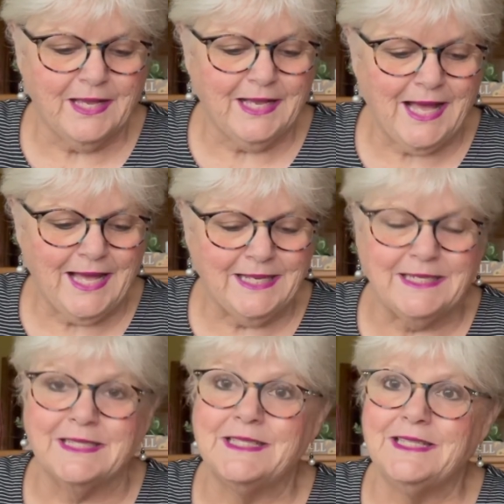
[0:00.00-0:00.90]

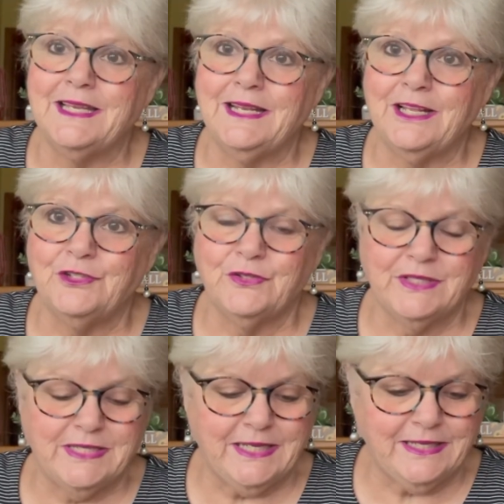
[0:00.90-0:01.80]
kindness and
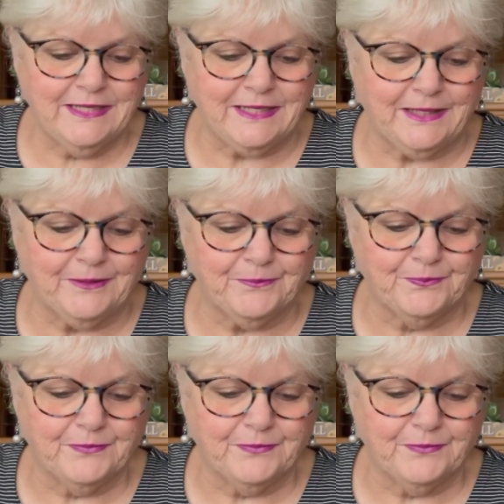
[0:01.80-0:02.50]
understanding,